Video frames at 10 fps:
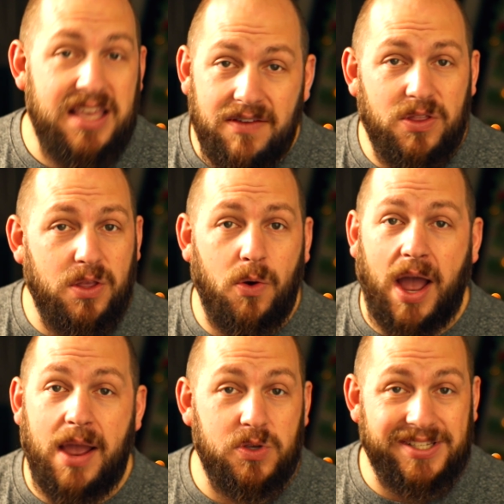Even though
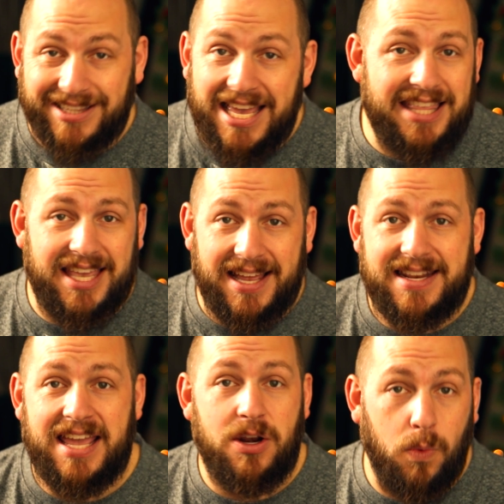I was late that
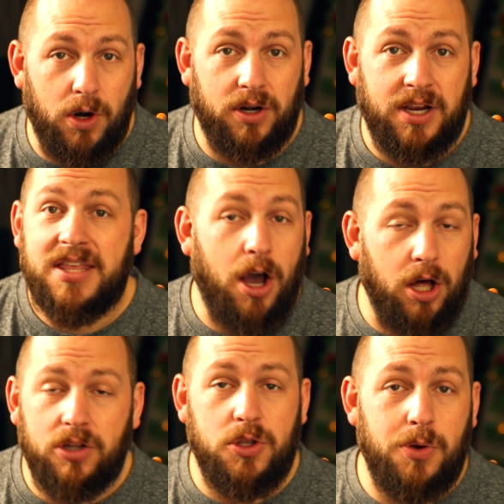day to work, they
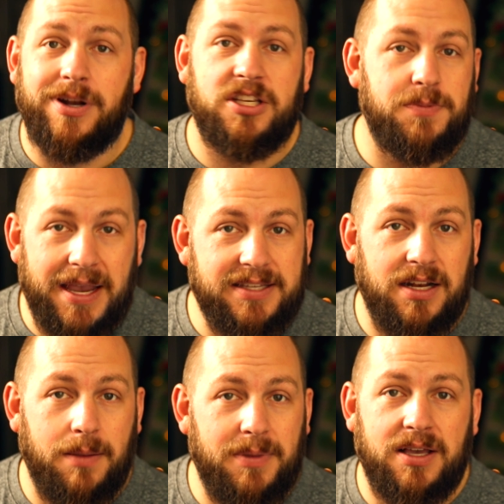all knew and
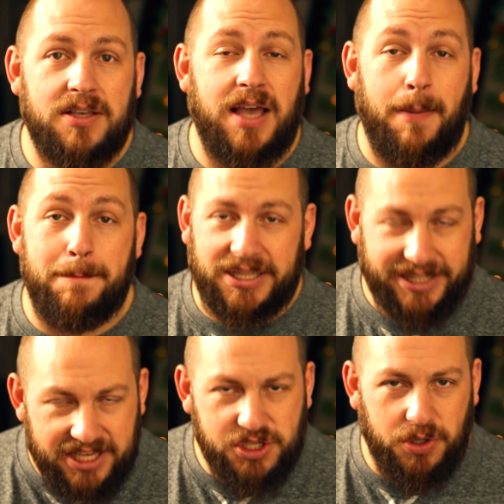expected it because a
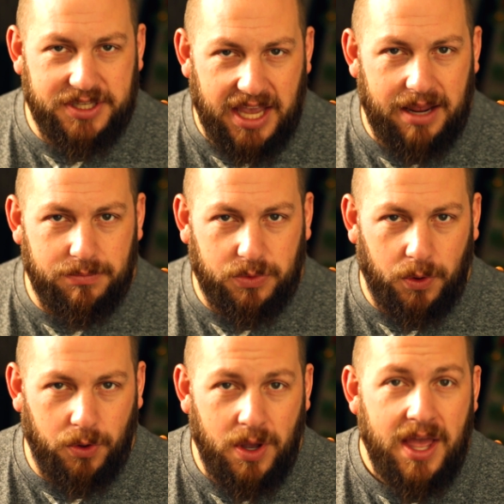blizzard came
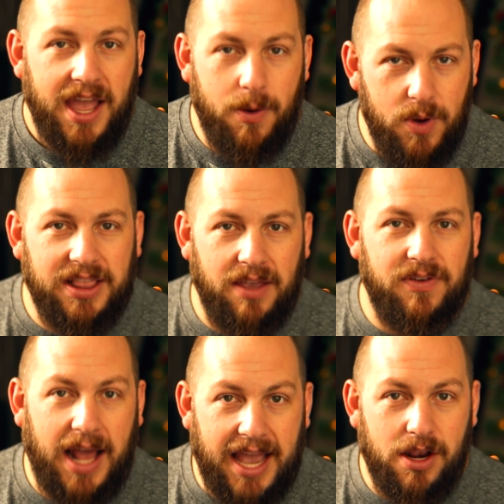through and we live
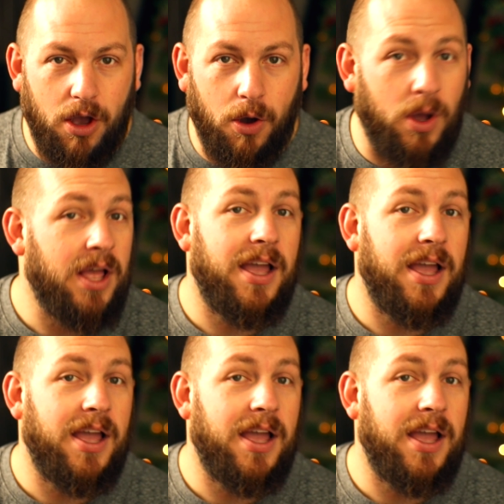in Idaho.